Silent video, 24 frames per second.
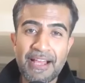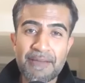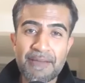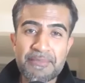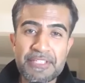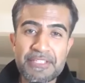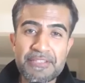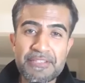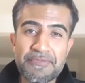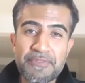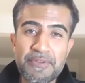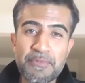
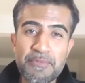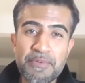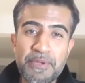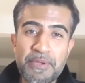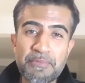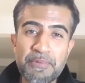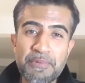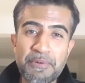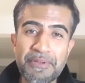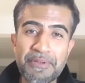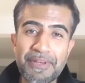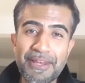There's a few
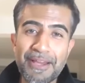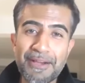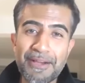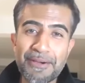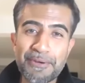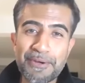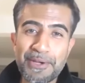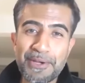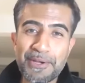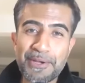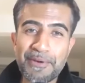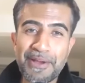people who
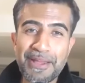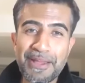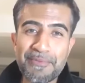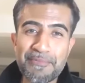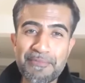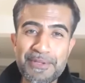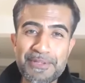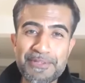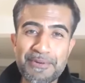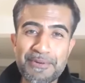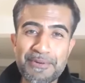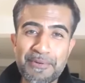are
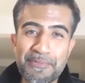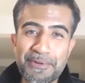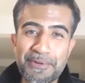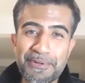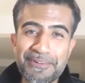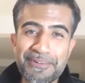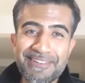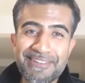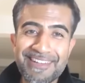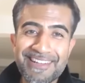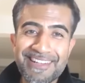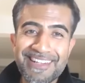quite
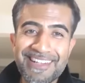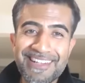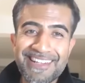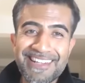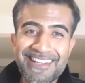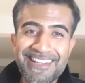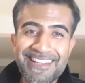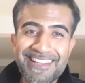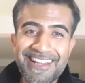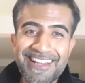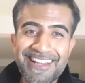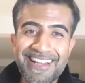miserable.
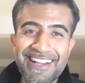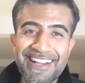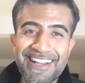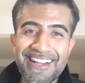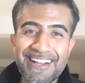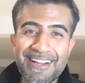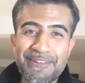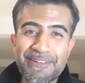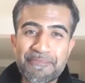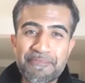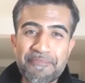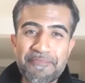
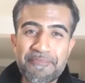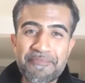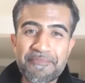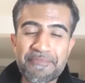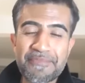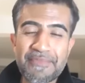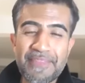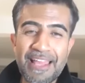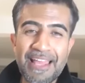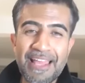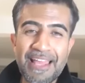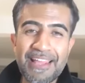
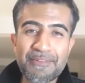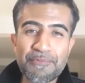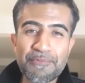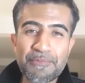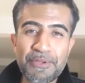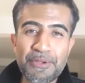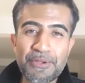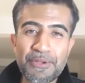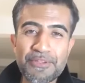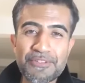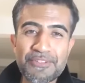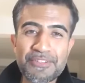And
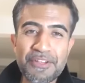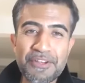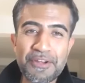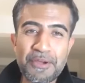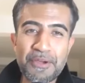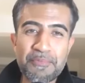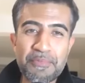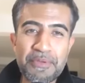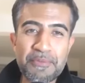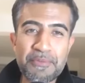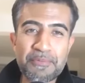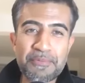we also
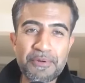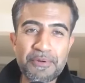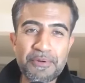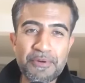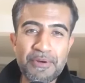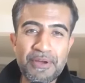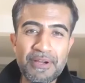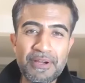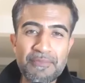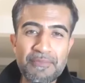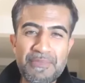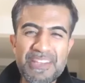know people
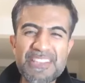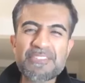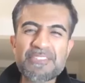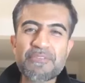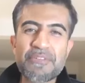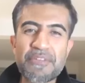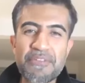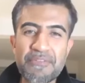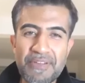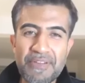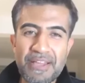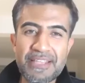who are
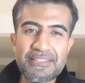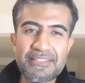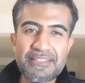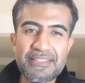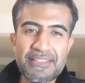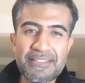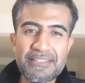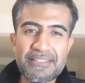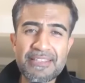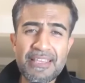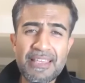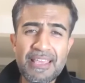misery
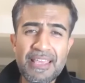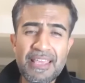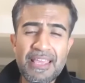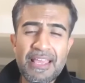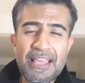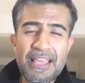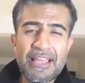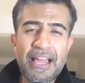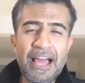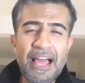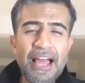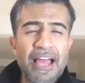faces.
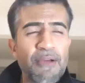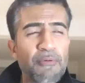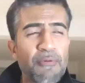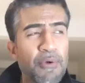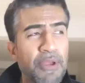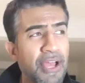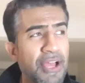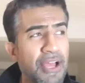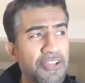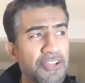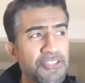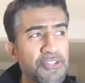I
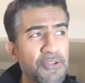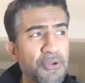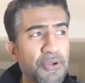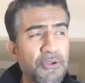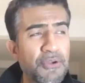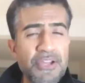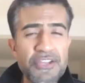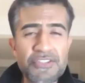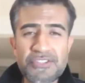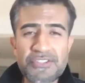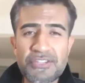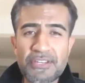want to ask you a
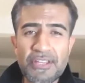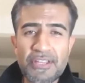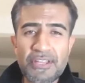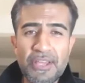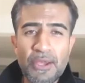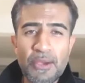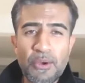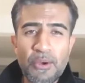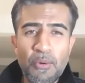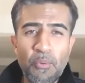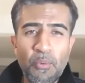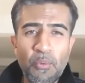question.
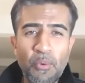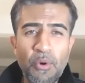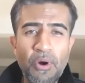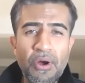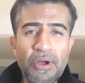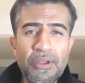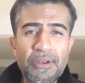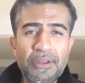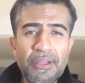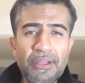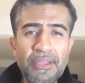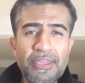
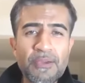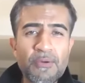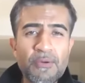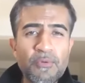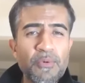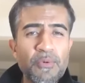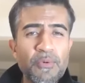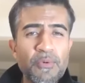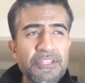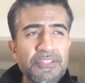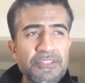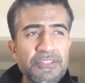What can
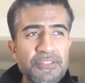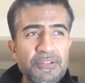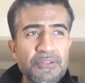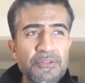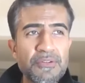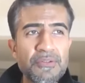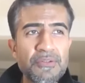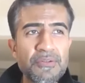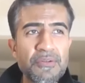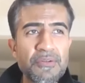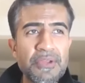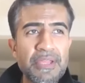we
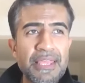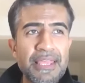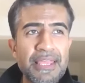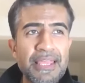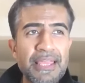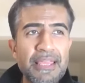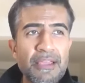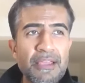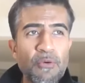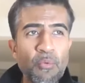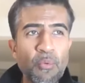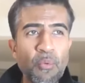do?
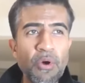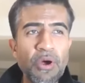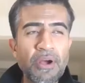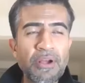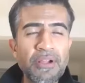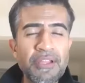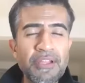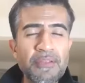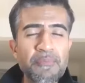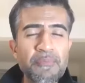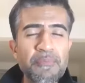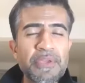
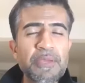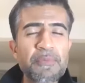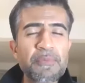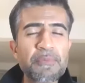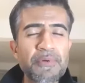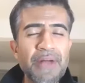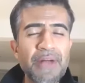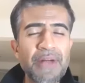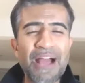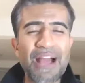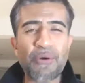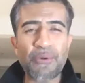What can
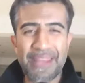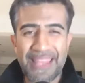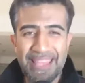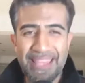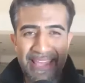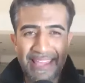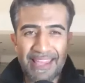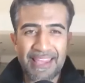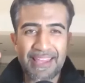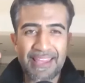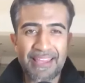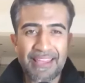people out
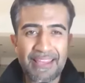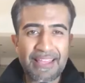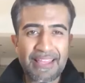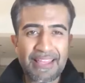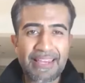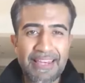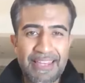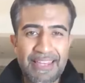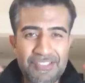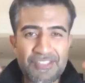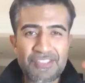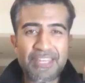here
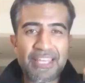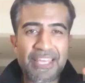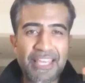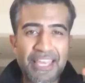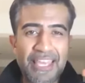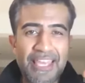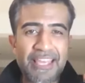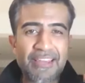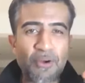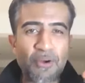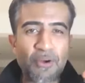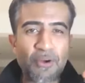listening
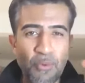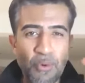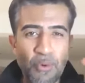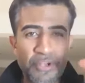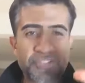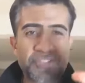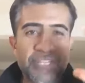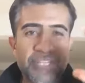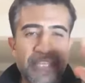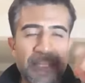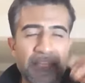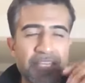in or
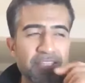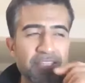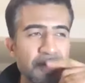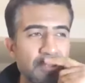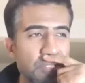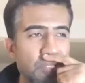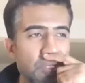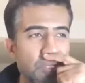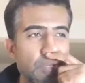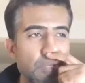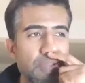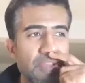watching this
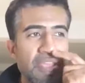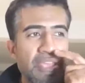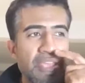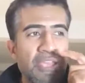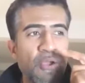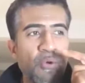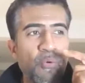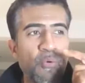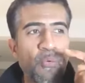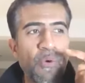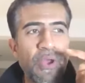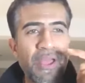do
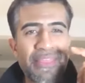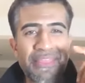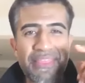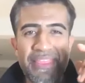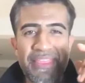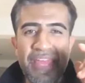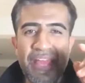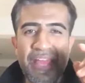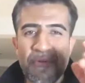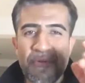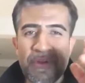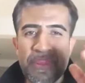when
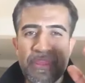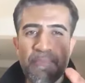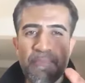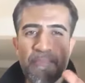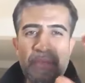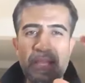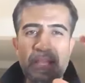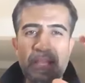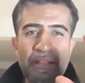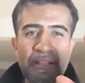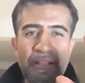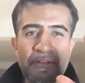they're in the
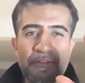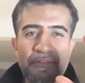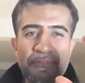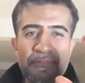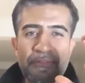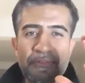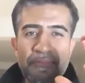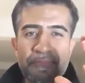middle of